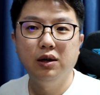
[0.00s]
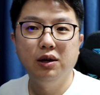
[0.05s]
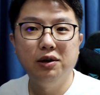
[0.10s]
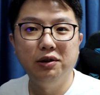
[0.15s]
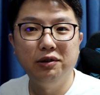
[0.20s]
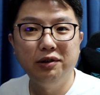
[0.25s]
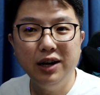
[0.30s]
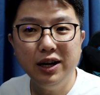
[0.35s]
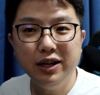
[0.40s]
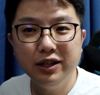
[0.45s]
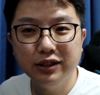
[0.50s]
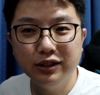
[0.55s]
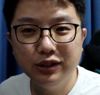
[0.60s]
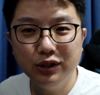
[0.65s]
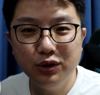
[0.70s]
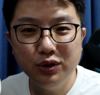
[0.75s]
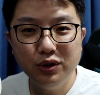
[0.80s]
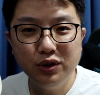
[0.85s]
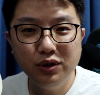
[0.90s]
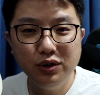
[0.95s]
Alright,
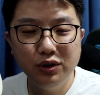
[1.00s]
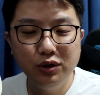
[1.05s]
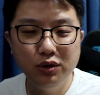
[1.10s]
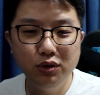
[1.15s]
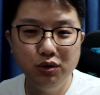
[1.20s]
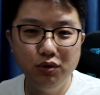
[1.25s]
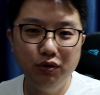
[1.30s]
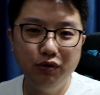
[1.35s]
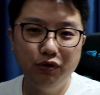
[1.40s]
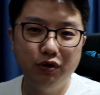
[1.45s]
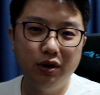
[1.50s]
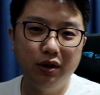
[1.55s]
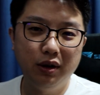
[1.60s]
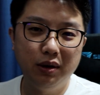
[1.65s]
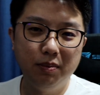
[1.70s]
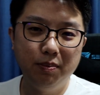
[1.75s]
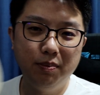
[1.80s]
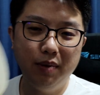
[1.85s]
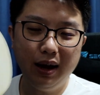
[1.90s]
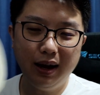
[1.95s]
so glue for
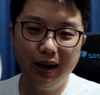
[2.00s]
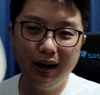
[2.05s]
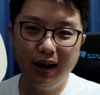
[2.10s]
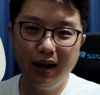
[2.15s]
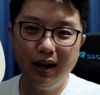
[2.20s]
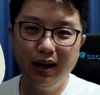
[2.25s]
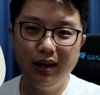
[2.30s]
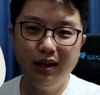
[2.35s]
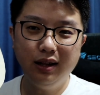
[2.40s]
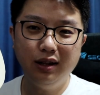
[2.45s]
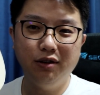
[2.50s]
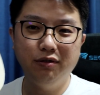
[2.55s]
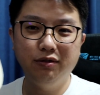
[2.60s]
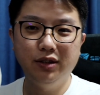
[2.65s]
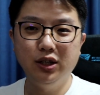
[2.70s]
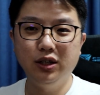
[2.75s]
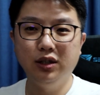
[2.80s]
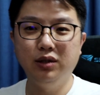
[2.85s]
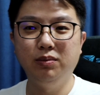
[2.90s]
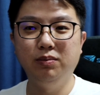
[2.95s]
the backhand of
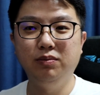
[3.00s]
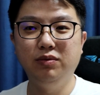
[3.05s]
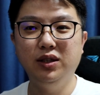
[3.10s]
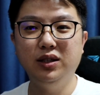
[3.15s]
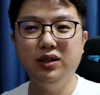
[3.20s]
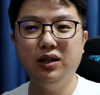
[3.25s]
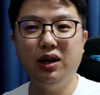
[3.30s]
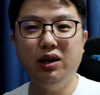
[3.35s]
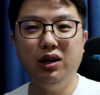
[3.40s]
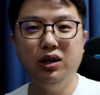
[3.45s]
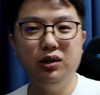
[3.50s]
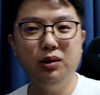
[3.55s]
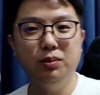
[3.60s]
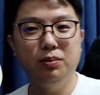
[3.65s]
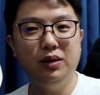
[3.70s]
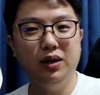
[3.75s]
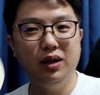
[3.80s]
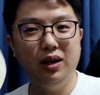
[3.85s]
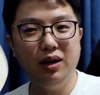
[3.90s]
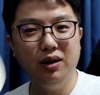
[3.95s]
the Viscaria
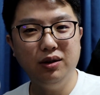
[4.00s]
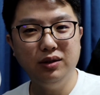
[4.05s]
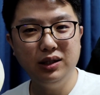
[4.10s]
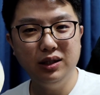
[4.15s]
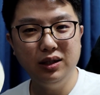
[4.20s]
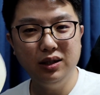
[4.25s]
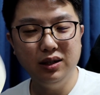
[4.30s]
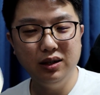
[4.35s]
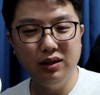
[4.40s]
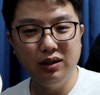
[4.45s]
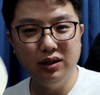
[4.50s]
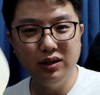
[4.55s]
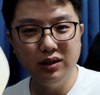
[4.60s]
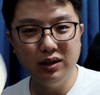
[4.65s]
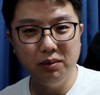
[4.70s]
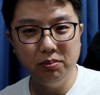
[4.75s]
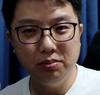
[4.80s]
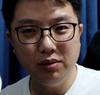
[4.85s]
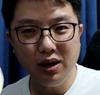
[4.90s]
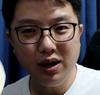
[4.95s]
Super ALC is
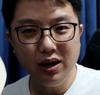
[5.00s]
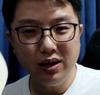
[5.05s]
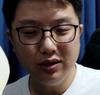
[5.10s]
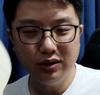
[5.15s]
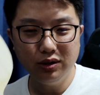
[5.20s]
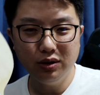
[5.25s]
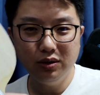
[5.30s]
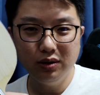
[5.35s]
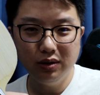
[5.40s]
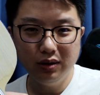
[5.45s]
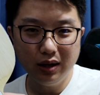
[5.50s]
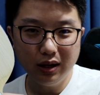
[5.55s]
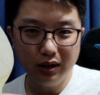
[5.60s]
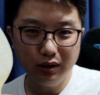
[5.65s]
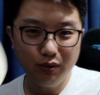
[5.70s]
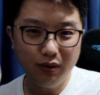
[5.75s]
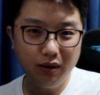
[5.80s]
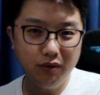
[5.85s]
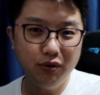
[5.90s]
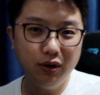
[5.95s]
applied, so
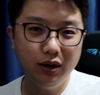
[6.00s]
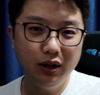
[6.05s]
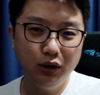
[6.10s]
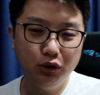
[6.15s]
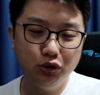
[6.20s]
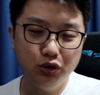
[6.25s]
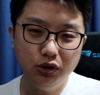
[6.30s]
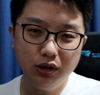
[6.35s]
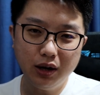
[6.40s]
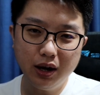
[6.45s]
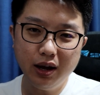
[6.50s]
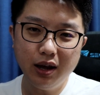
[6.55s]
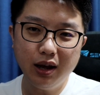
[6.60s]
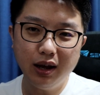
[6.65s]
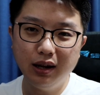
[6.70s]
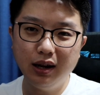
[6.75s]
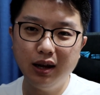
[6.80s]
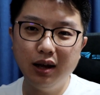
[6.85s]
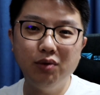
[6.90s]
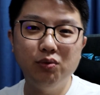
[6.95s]
let's wait for it to dry,
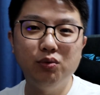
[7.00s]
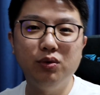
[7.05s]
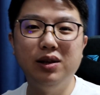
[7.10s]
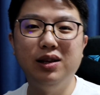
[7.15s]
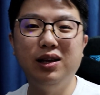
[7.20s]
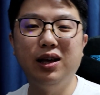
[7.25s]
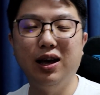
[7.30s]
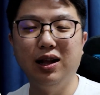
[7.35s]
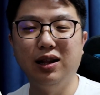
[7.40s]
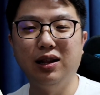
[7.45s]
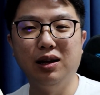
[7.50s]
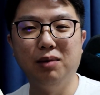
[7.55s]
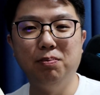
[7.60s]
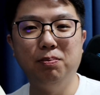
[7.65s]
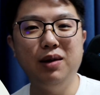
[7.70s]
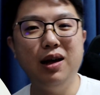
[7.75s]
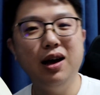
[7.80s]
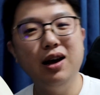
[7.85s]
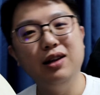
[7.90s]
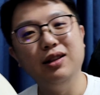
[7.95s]
and then we can
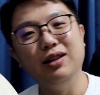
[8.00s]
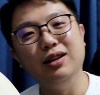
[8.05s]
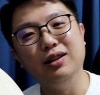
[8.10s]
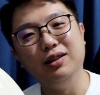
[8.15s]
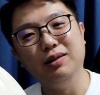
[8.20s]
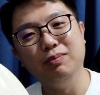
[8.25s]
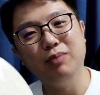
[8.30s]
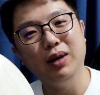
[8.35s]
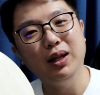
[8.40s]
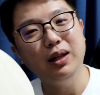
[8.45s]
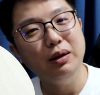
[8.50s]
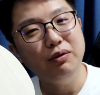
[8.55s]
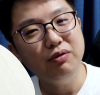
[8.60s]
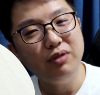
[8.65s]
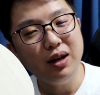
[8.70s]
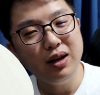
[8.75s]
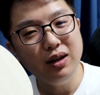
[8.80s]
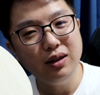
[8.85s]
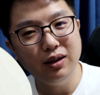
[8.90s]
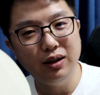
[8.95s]
apply the
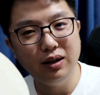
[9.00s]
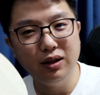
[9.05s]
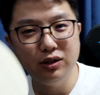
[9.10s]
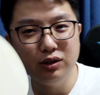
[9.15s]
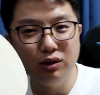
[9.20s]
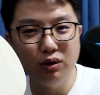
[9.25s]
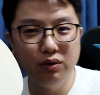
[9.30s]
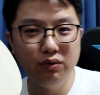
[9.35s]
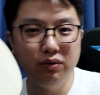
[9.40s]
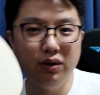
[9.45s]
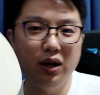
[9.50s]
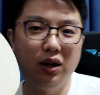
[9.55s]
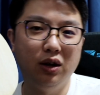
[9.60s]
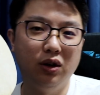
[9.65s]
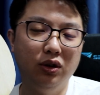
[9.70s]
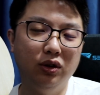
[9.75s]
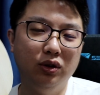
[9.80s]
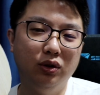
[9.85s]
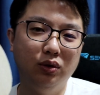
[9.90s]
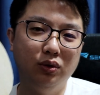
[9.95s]
Butterfly Techniques 05
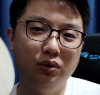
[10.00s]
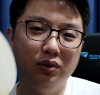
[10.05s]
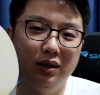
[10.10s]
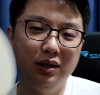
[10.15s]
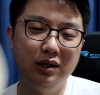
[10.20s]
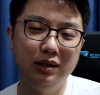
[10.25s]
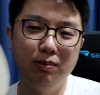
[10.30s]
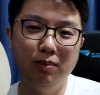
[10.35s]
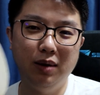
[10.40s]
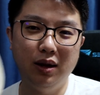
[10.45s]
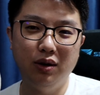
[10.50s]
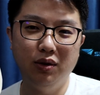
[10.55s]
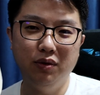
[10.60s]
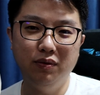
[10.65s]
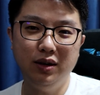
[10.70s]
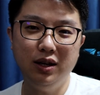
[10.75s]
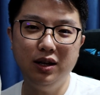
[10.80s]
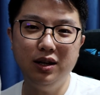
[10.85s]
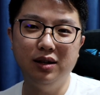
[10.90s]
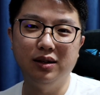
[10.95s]
onto this blade
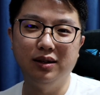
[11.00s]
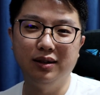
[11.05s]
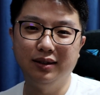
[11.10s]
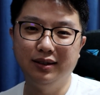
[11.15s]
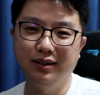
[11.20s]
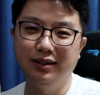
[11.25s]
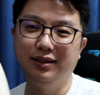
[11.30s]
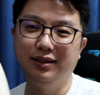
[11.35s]
over here.